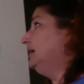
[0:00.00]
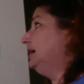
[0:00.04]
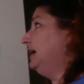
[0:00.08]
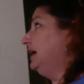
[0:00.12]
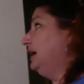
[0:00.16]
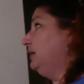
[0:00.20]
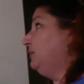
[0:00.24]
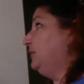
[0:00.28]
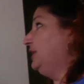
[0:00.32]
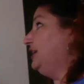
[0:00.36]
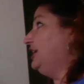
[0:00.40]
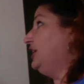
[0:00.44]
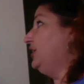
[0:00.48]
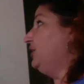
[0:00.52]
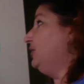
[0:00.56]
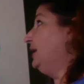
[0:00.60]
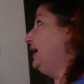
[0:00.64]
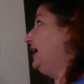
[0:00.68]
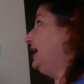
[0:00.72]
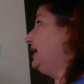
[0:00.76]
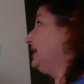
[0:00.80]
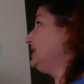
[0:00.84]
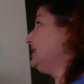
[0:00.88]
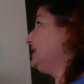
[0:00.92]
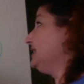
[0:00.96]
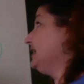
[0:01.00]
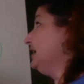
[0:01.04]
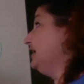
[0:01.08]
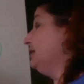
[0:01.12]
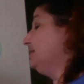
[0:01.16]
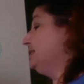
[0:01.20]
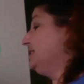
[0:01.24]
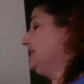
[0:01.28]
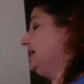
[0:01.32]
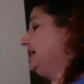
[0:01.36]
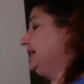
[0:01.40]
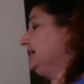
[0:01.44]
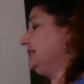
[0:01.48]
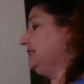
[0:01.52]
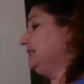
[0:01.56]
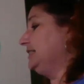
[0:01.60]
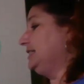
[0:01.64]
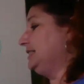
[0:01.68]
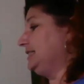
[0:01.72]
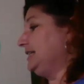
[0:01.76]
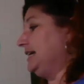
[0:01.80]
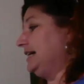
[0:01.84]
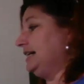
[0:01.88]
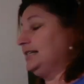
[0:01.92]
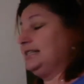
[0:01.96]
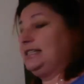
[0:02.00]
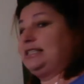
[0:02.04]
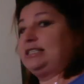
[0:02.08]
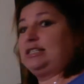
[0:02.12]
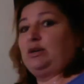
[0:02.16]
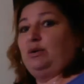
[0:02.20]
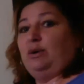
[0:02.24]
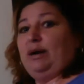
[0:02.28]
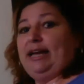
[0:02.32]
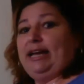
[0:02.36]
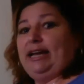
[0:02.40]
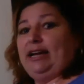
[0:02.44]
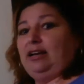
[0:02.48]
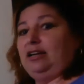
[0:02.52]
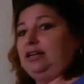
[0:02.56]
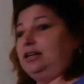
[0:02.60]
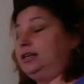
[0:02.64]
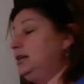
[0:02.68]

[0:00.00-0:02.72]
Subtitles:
And we know x times x is x squared.